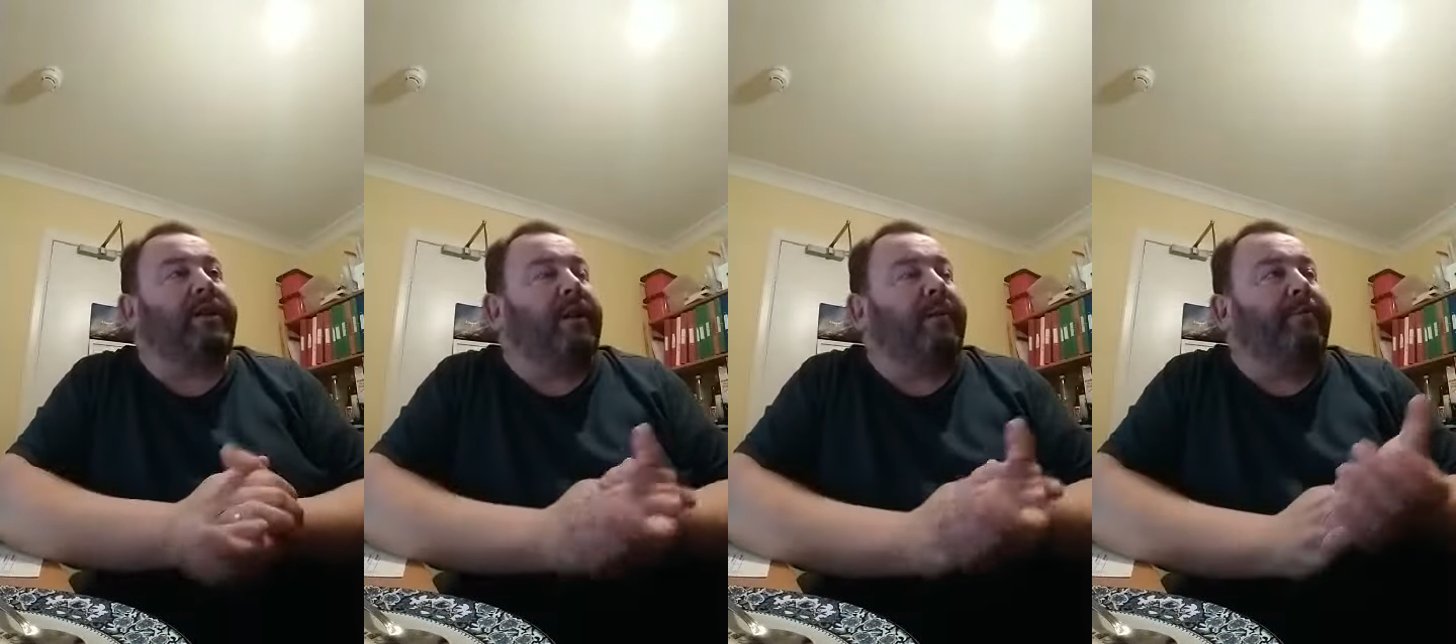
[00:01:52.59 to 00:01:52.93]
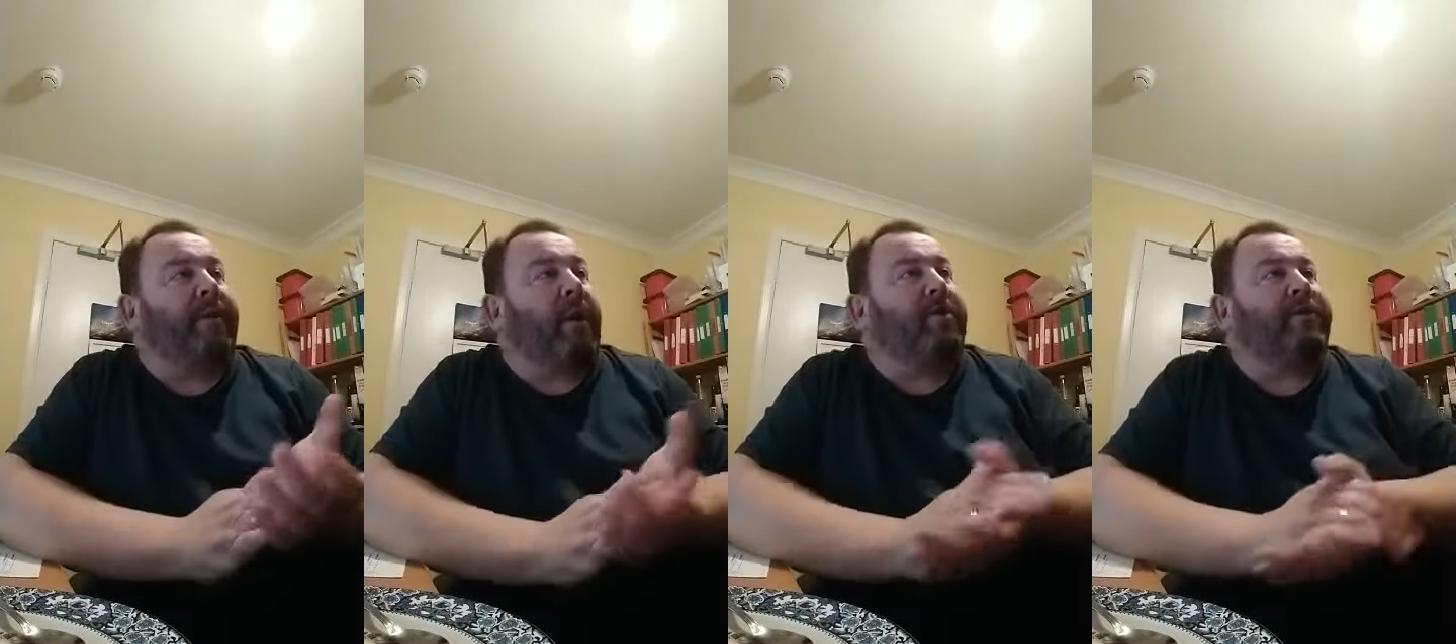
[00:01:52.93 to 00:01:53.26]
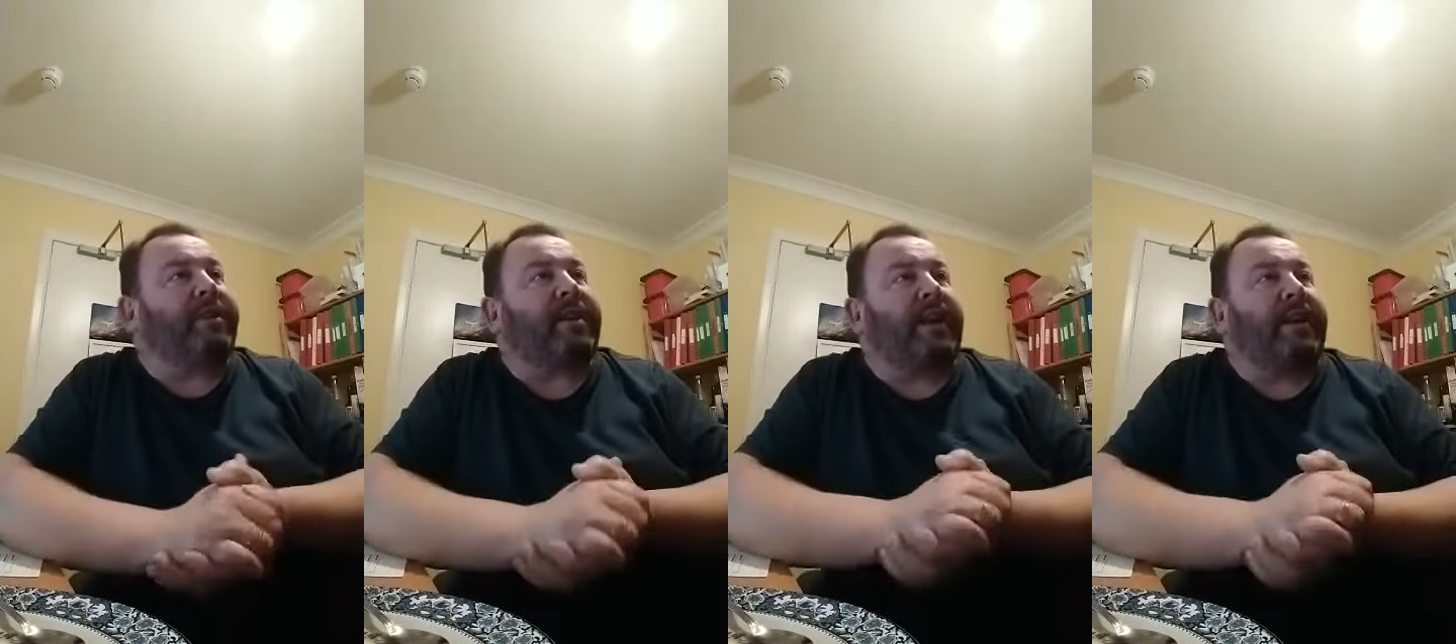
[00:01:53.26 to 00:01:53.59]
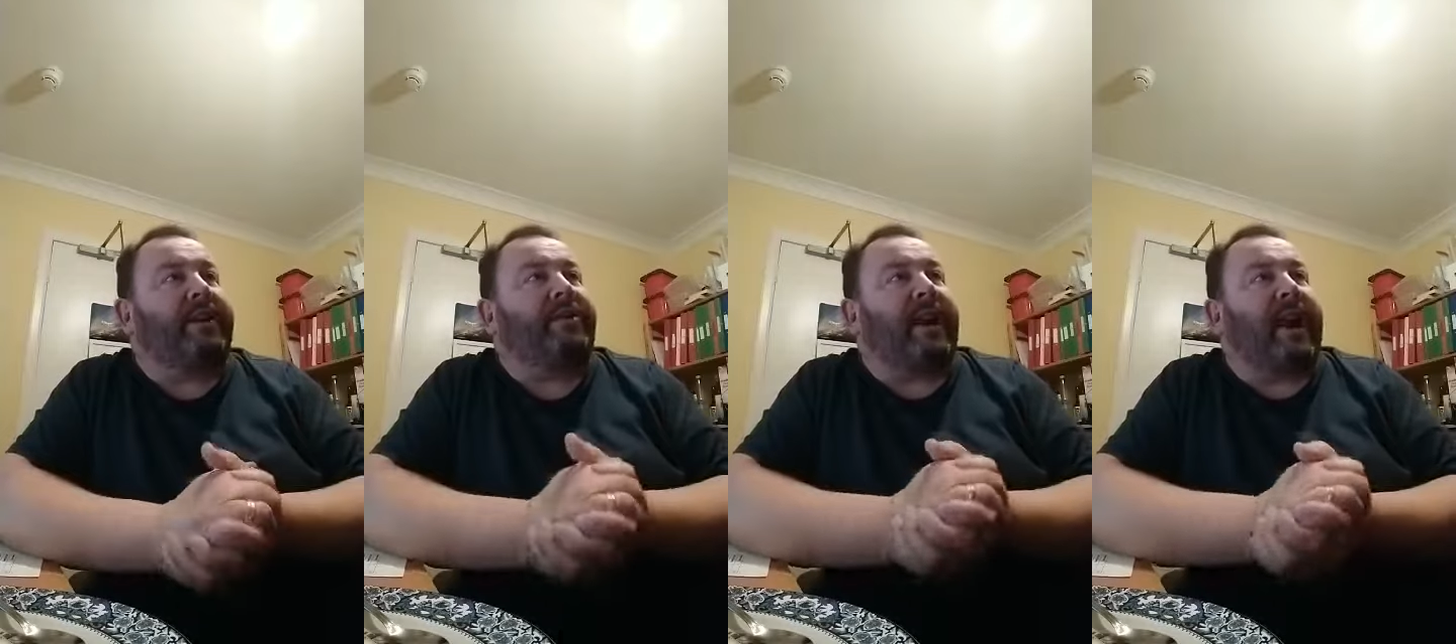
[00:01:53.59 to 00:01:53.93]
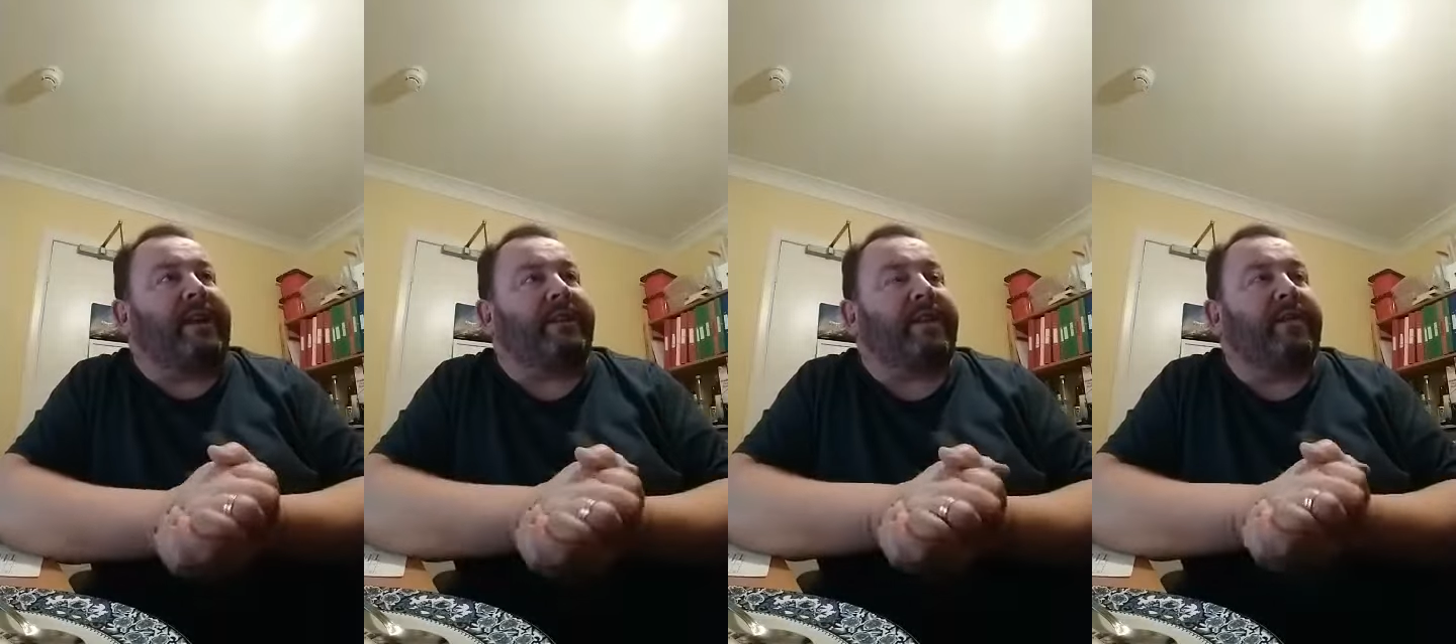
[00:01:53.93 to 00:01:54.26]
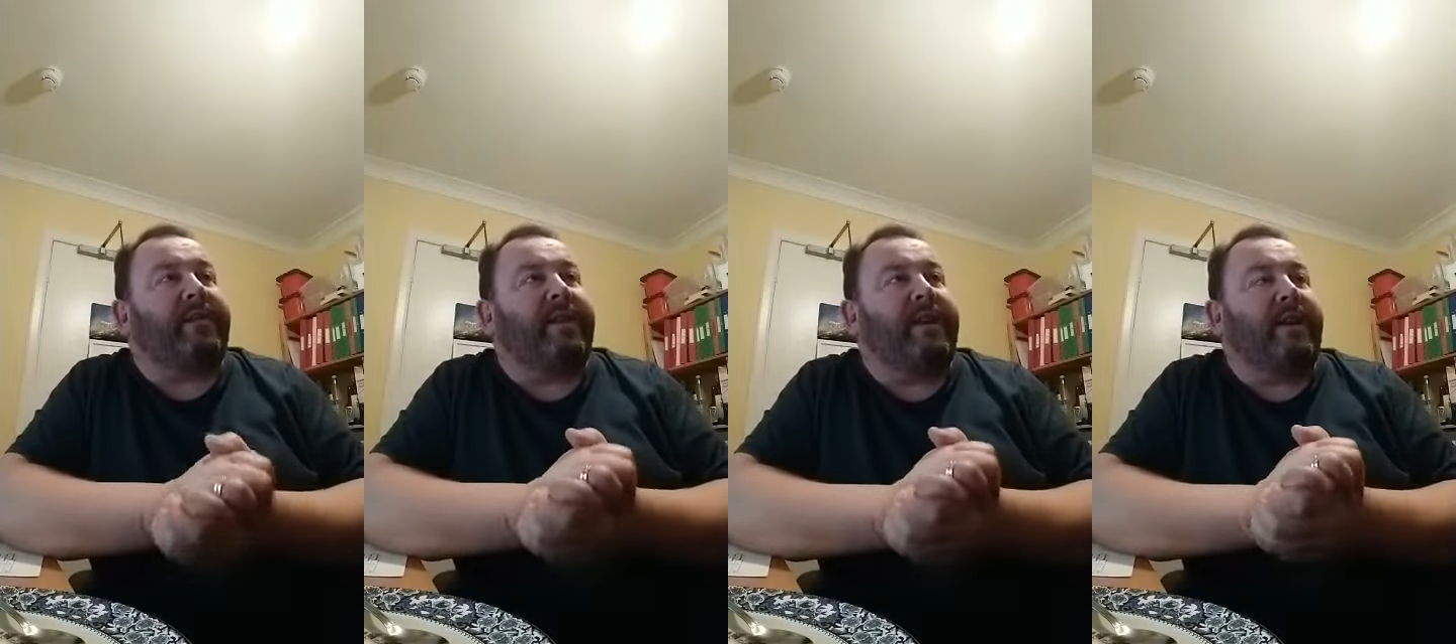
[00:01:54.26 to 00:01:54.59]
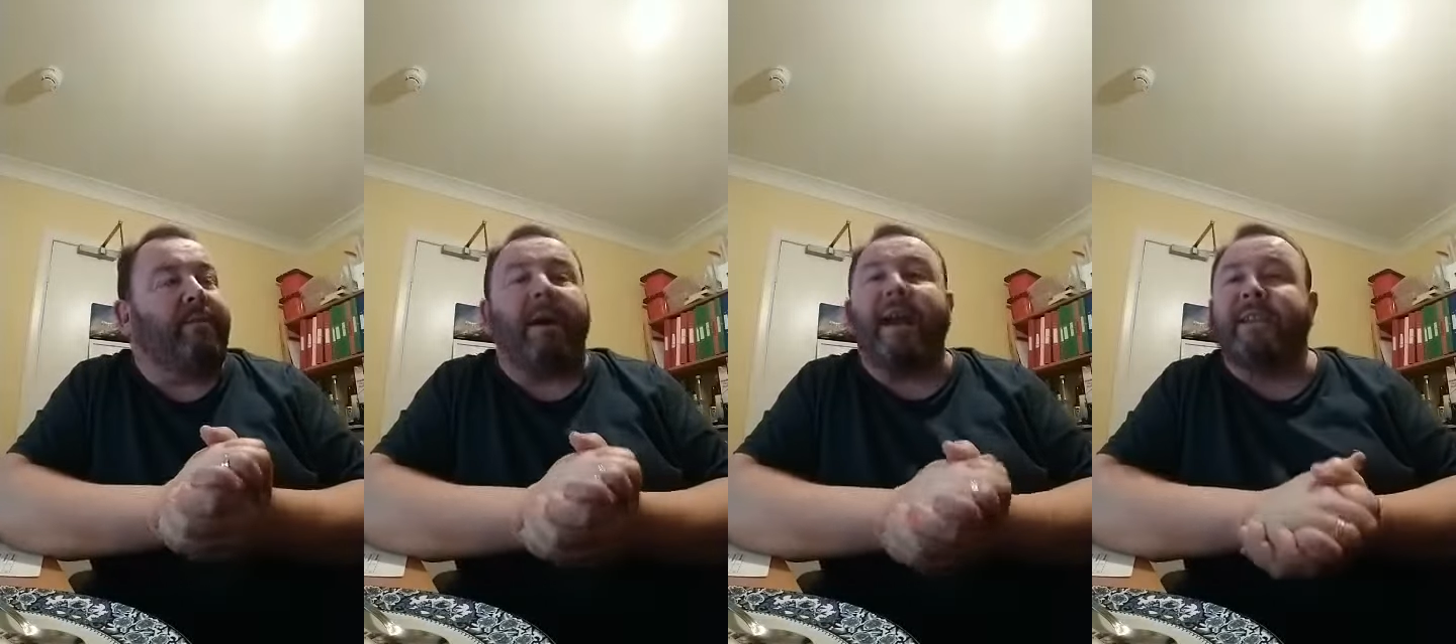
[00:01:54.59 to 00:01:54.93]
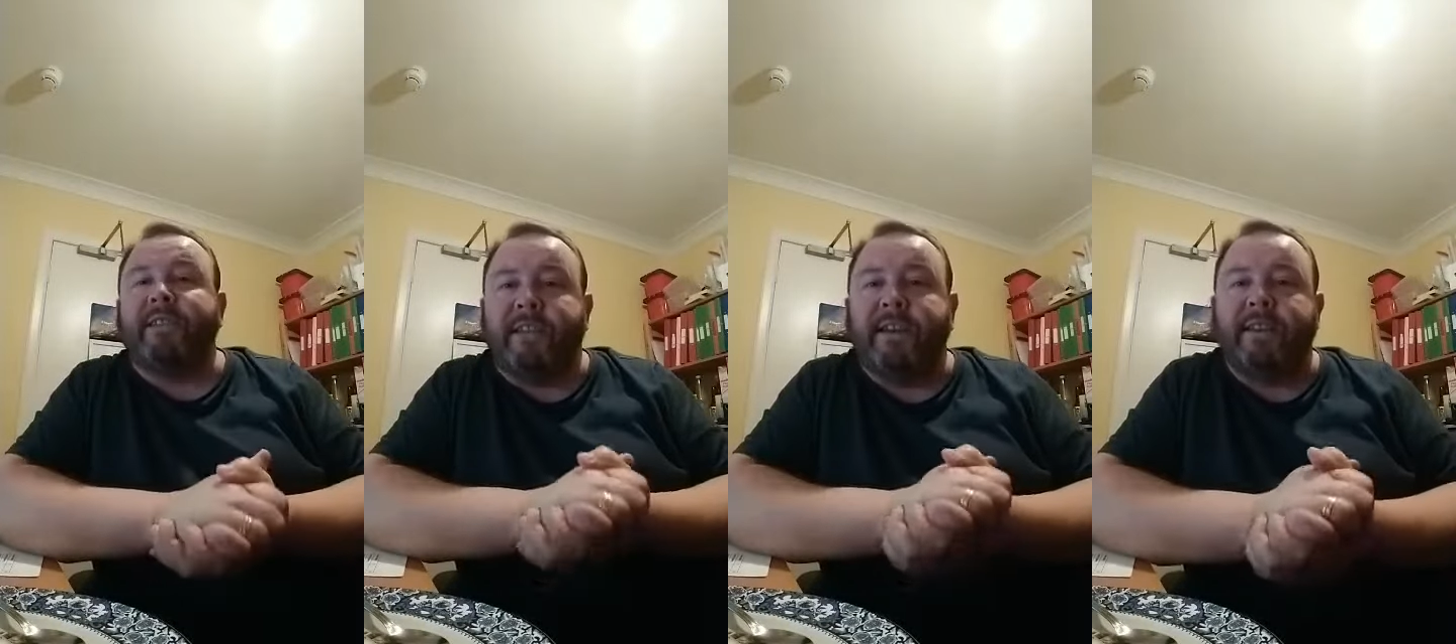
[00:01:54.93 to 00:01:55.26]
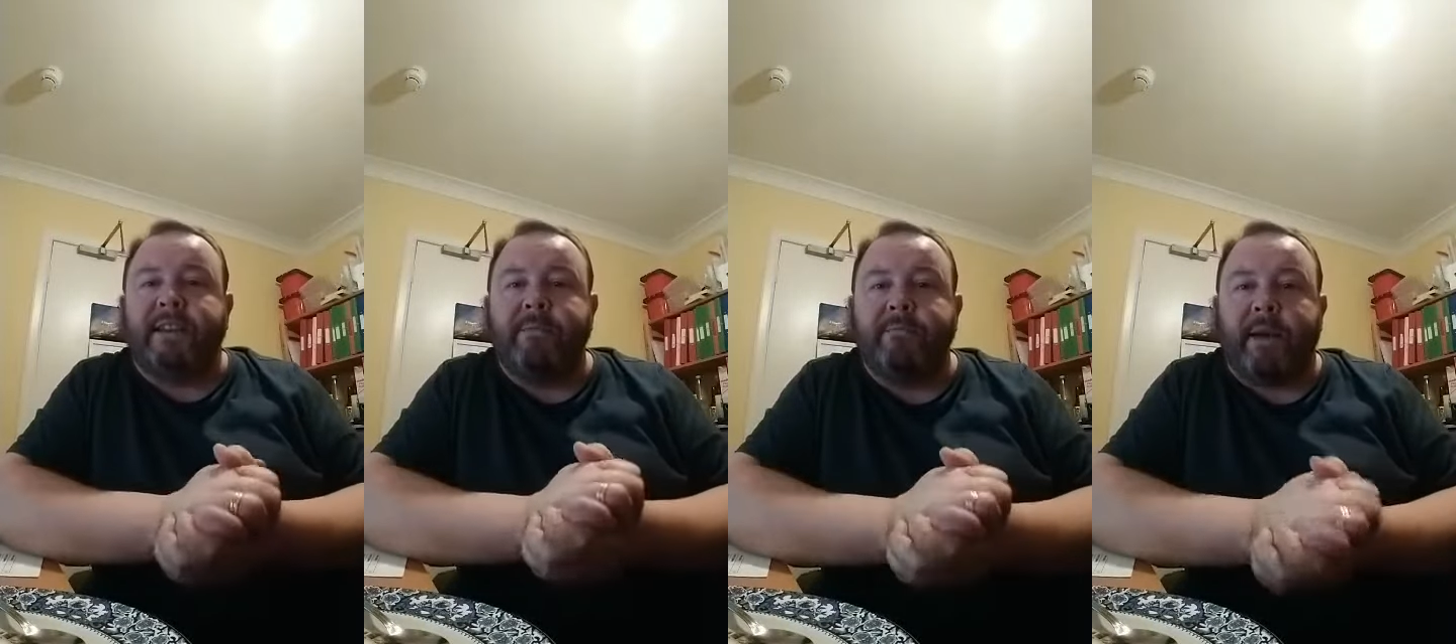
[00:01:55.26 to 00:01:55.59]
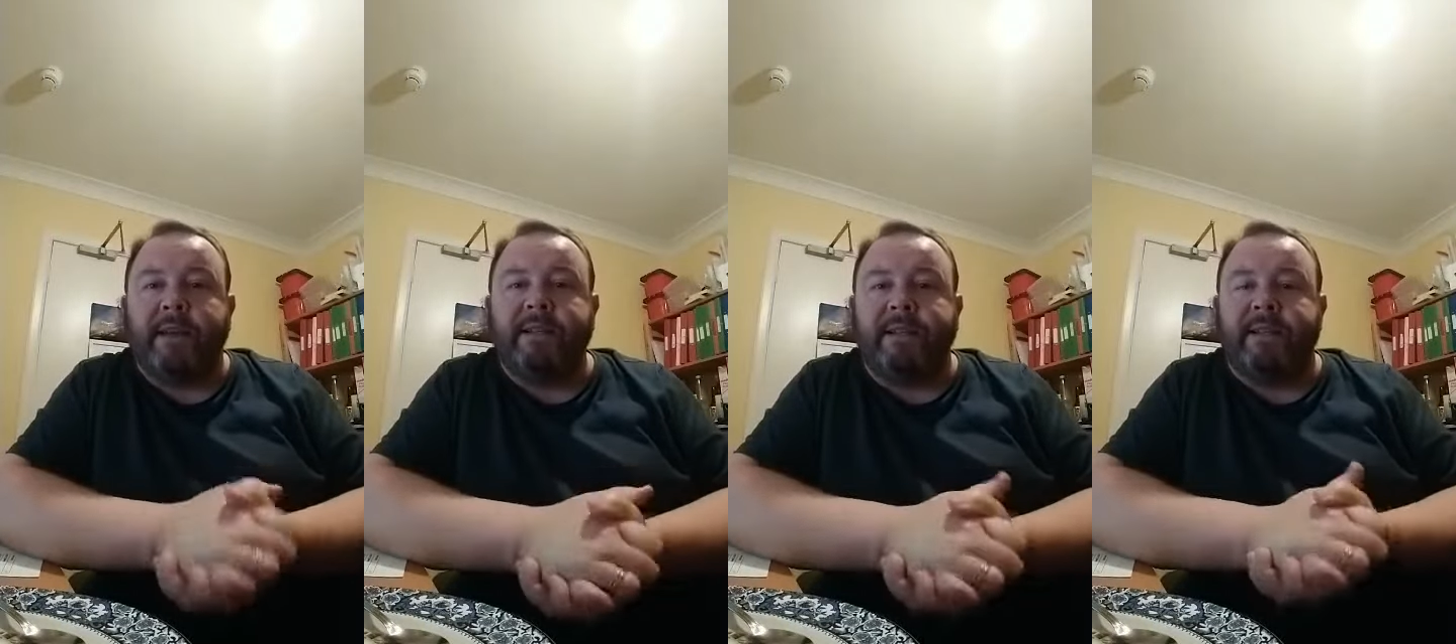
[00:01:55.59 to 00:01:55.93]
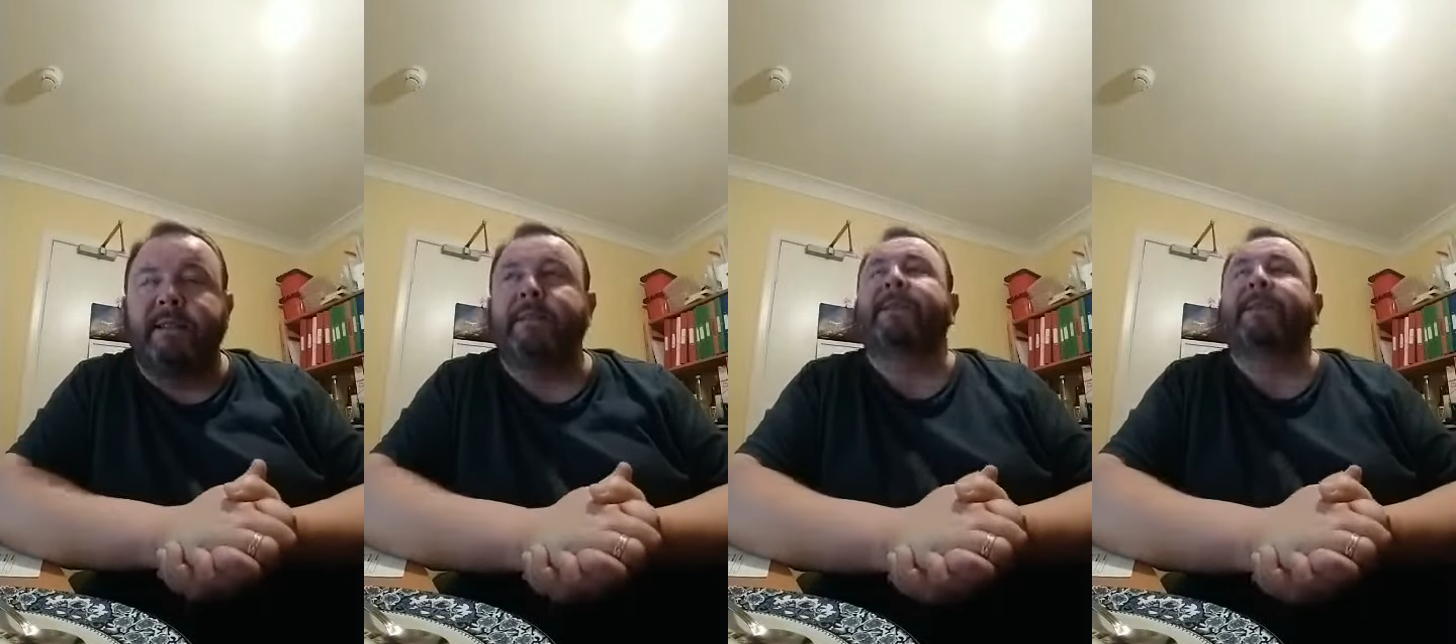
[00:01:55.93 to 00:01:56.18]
on stage at the Palace Theatre in Paignton.